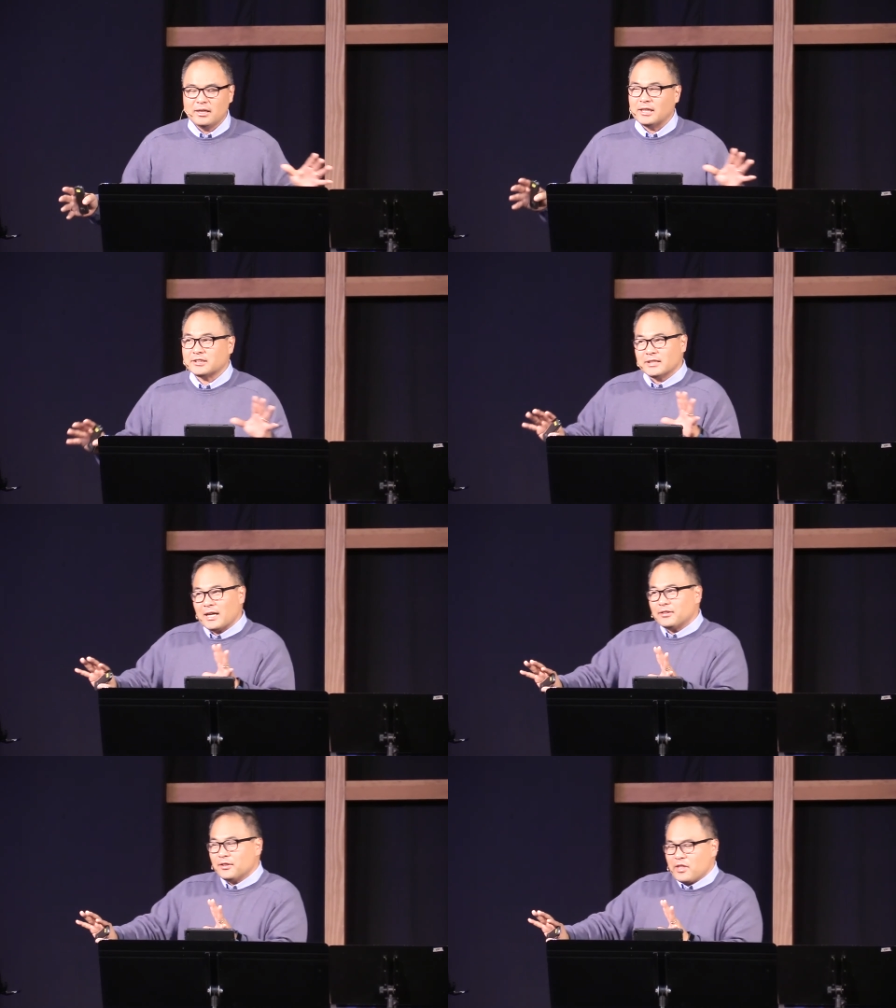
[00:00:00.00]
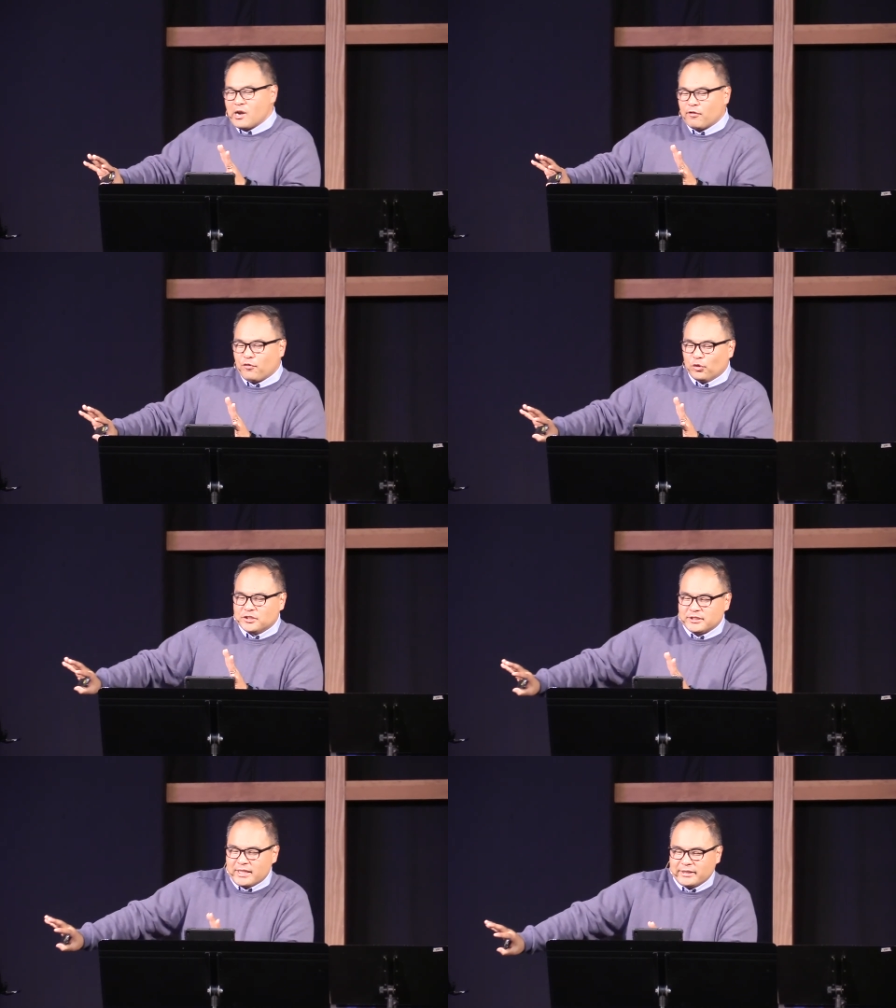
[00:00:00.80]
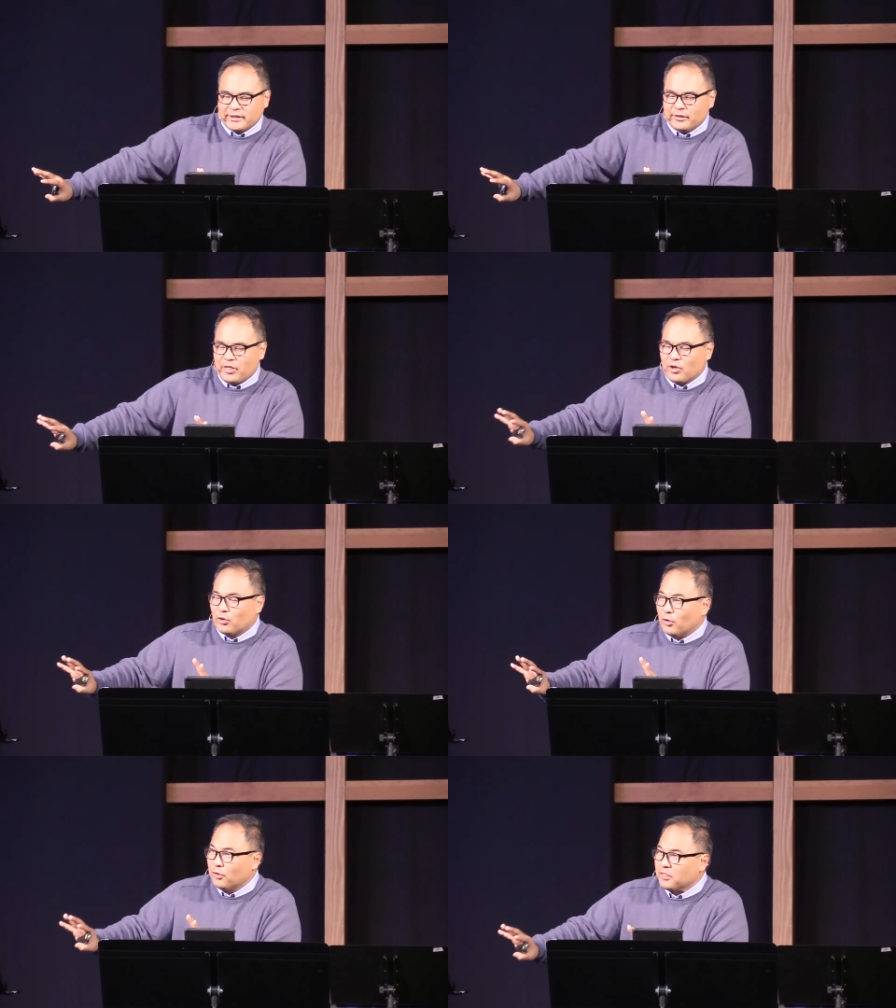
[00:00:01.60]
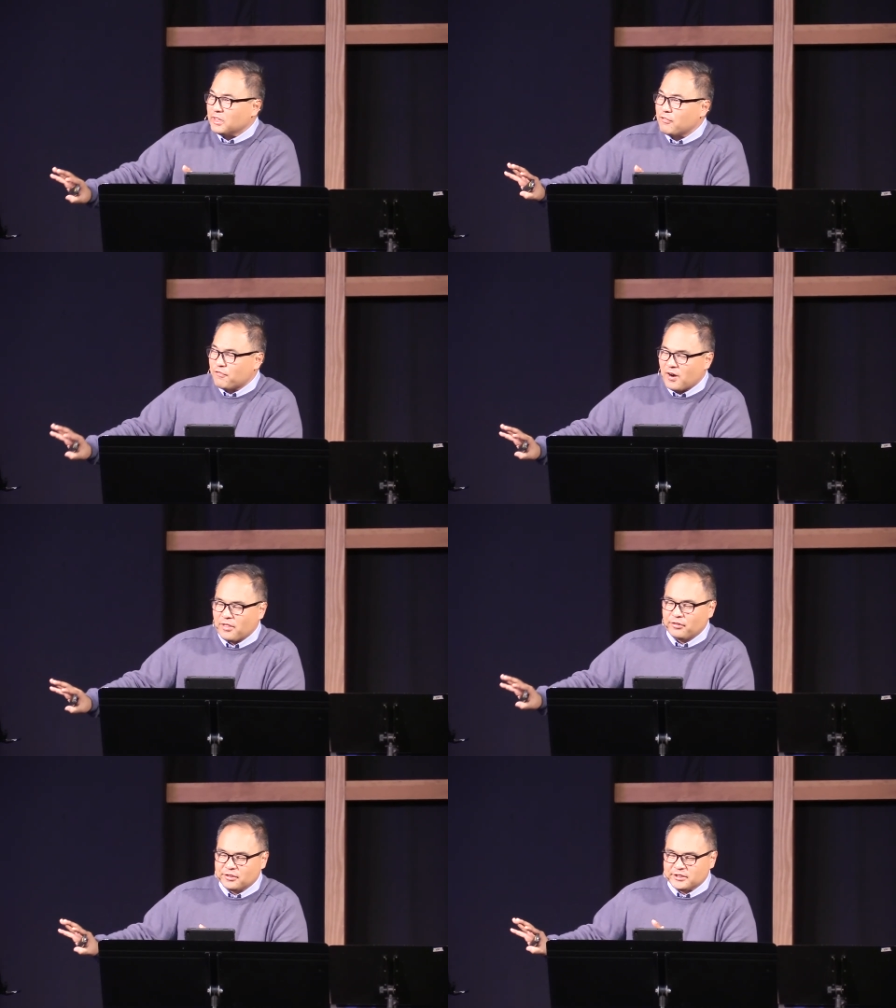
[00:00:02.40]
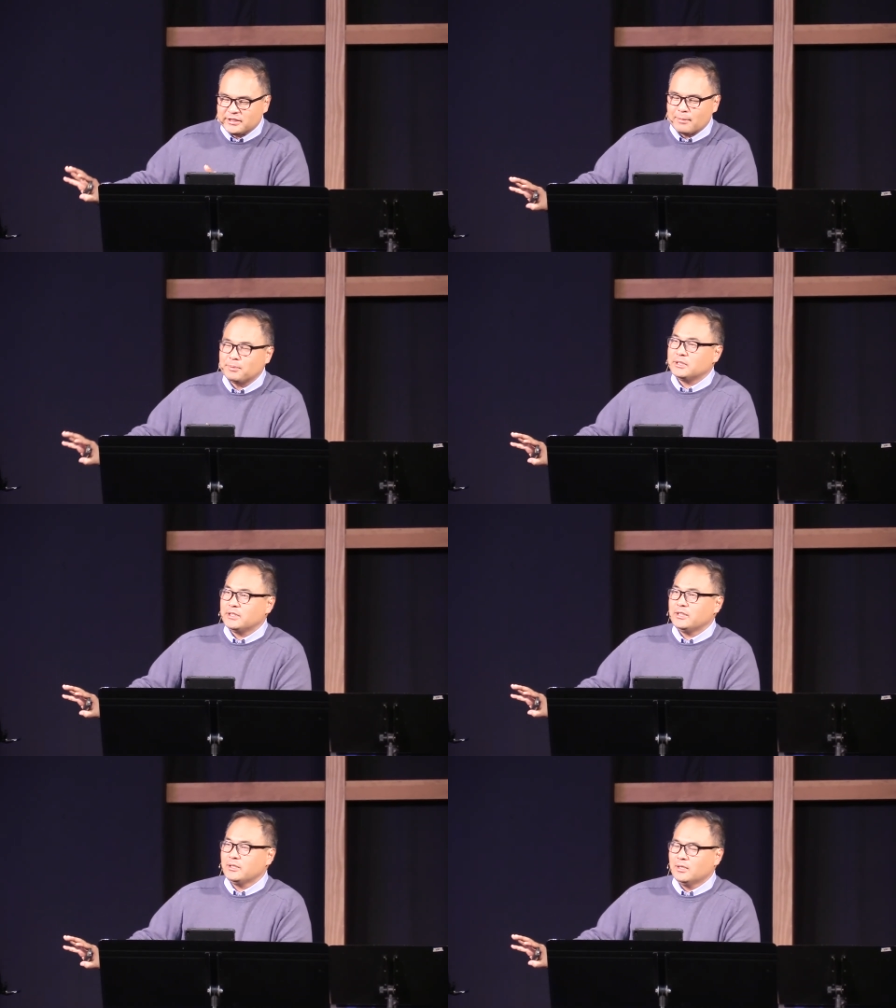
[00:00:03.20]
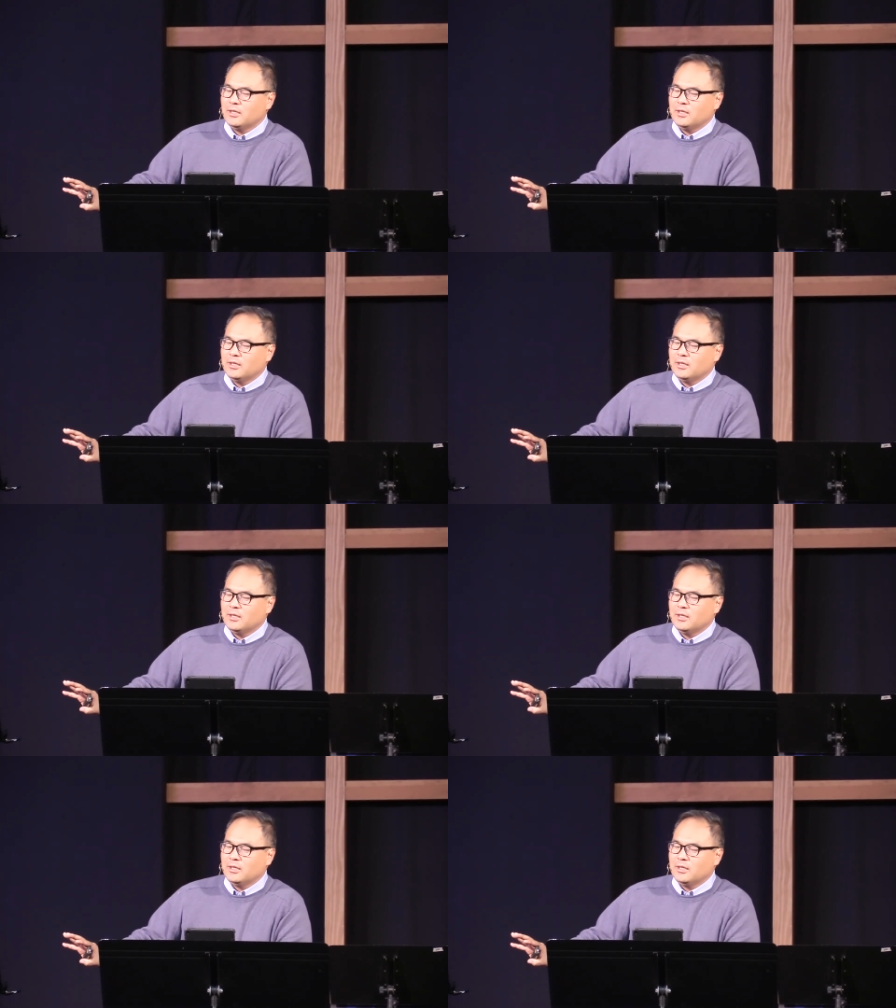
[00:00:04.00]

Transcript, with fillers: It's not that they are forsaking their earthly father Zebedee